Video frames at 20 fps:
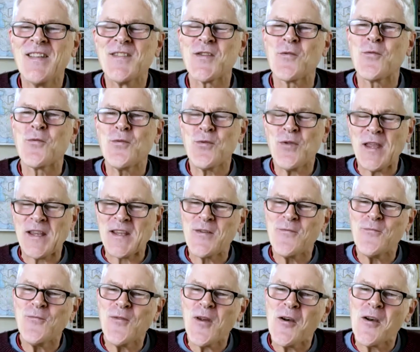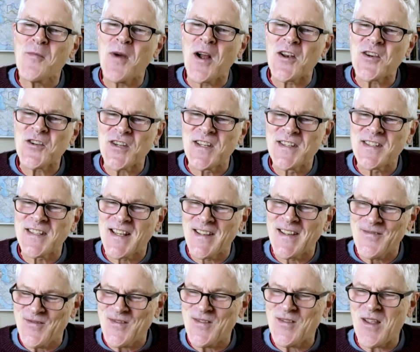So thank you very much, and
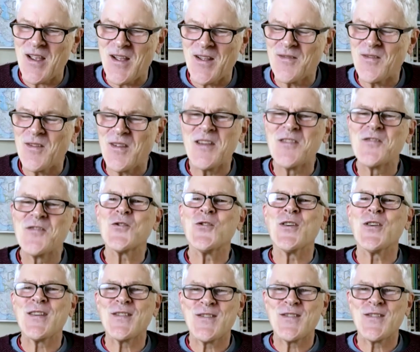enjoy